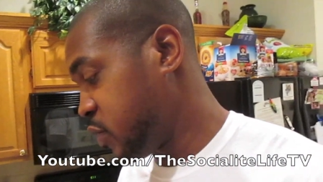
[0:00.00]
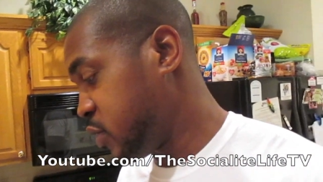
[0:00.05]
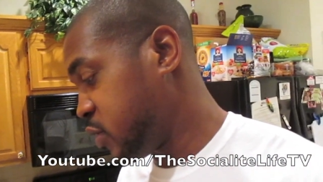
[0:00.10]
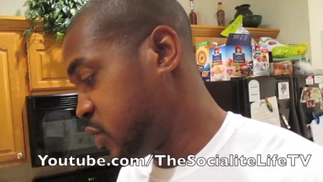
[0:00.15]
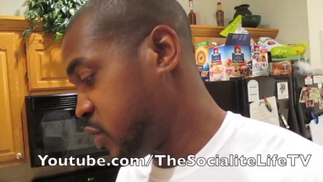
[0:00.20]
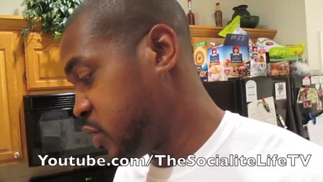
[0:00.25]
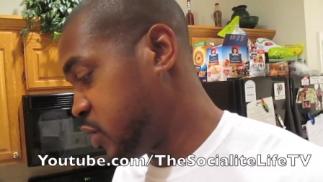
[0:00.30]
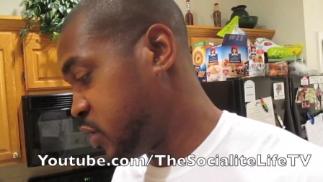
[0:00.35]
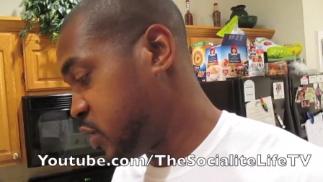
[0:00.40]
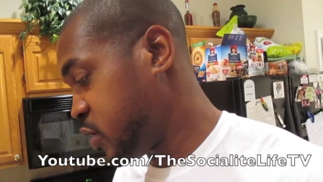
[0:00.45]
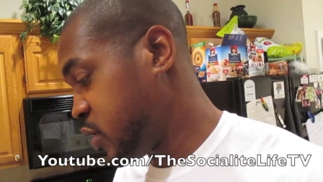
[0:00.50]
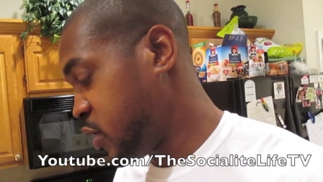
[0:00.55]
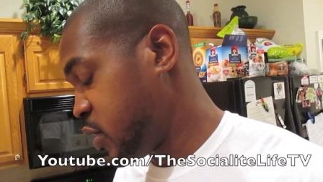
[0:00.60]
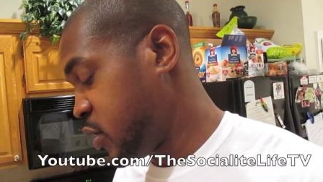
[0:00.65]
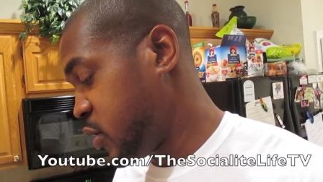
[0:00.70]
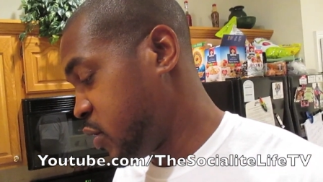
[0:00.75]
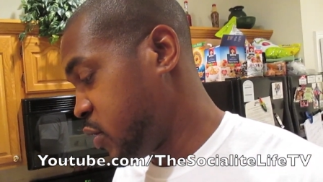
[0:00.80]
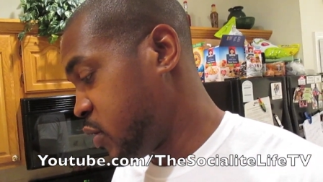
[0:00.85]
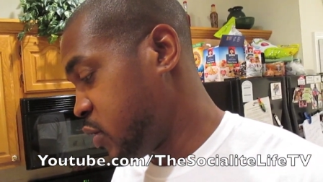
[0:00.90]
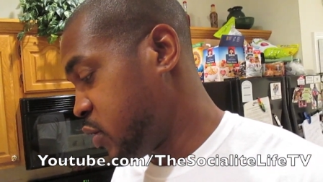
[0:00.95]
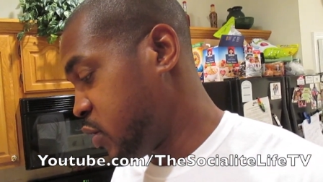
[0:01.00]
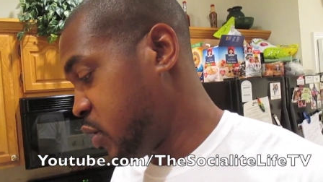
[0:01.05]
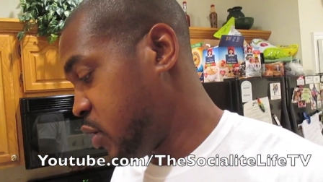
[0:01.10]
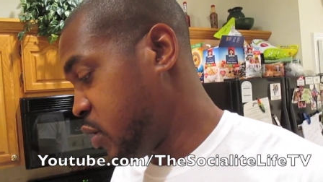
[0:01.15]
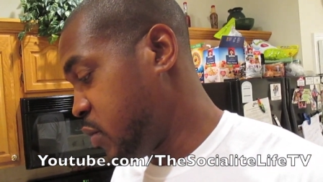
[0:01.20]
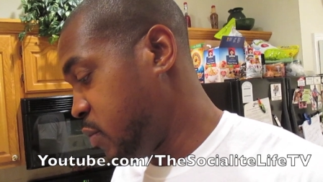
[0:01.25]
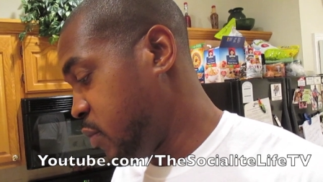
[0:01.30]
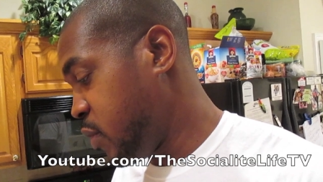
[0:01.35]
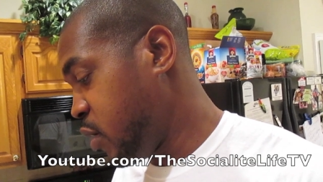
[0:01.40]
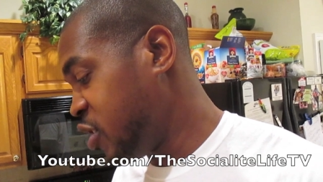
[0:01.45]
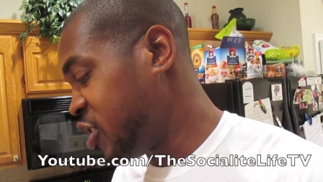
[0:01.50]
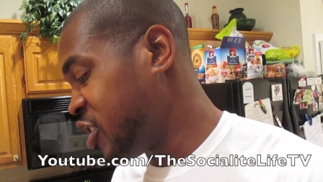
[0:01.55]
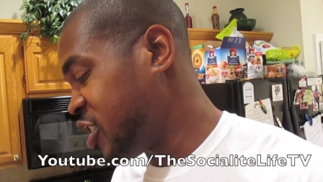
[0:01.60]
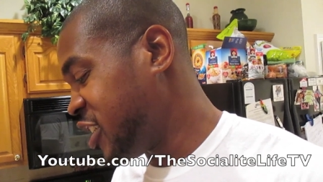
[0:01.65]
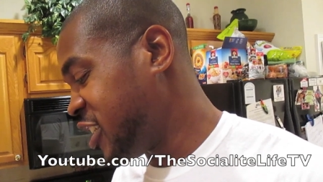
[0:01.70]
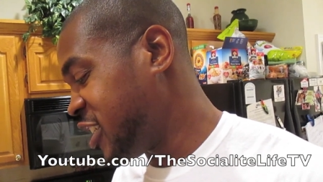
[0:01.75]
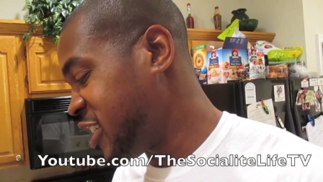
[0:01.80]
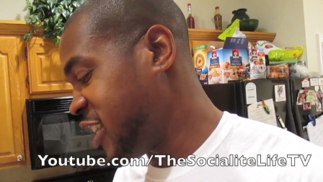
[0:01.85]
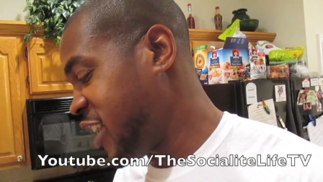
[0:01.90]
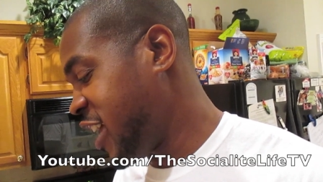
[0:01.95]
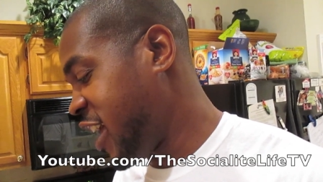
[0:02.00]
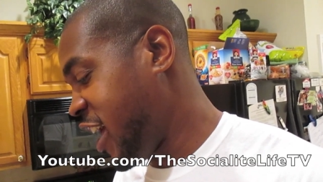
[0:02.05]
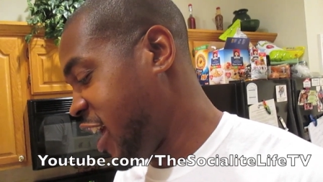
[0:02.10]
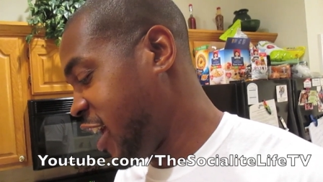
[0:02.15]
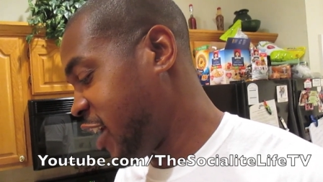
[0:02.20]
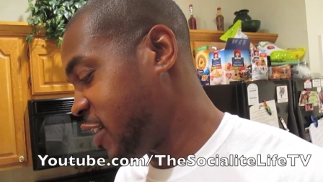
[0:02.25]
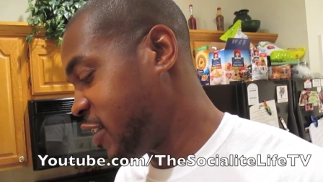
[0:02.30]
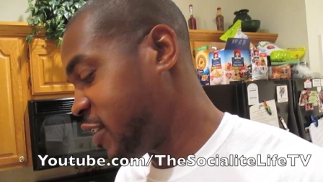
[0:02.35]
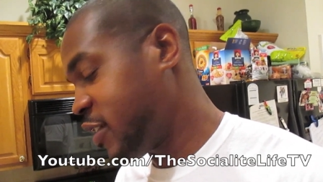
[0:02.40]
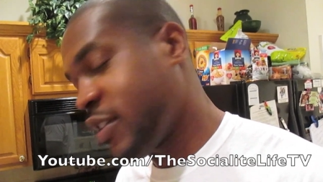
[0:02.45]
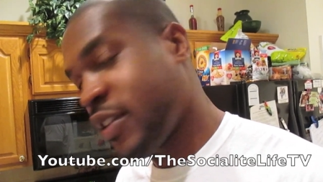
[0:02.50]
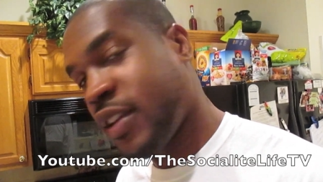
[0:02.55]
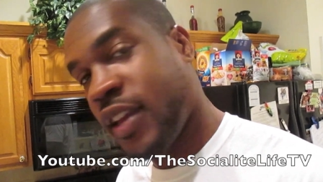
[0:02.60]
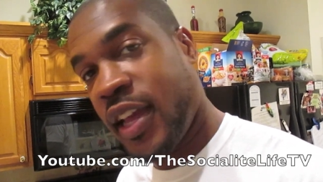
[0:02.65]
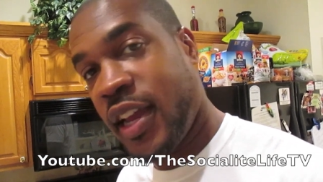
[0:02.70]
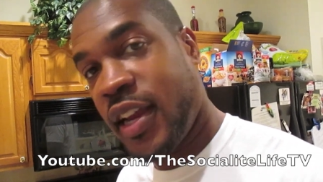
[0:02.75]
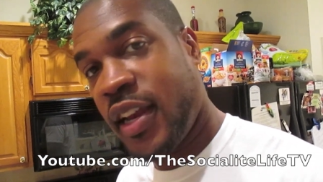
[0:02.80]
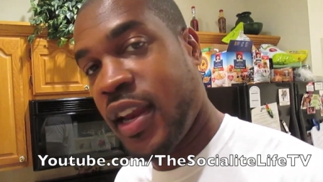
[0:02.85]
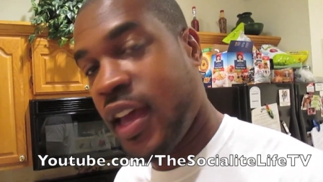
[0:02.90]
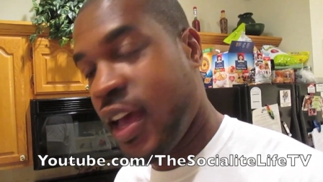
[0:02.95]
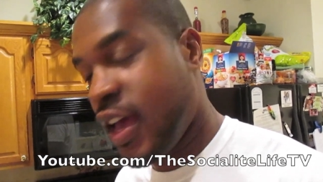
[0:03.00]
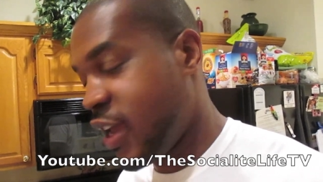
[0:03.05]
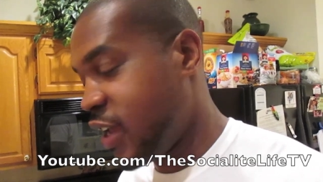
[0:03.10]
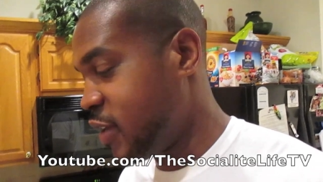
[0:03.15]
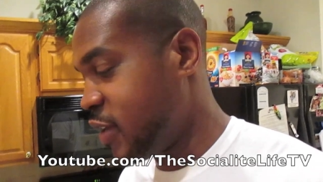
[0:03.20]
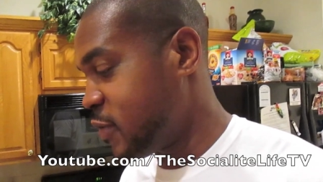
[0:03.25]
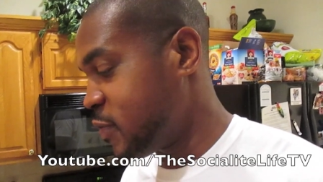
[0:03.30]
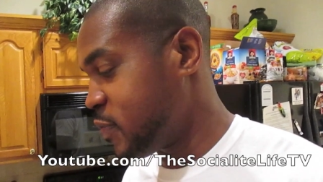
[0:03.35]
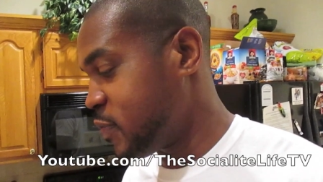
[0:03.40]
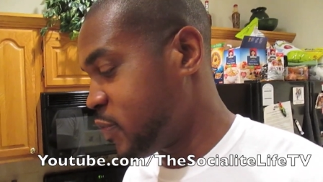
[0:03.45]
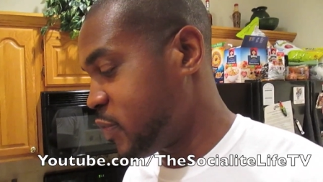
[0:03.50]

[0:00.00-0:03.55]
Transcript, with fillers: This is your emergency snack late night.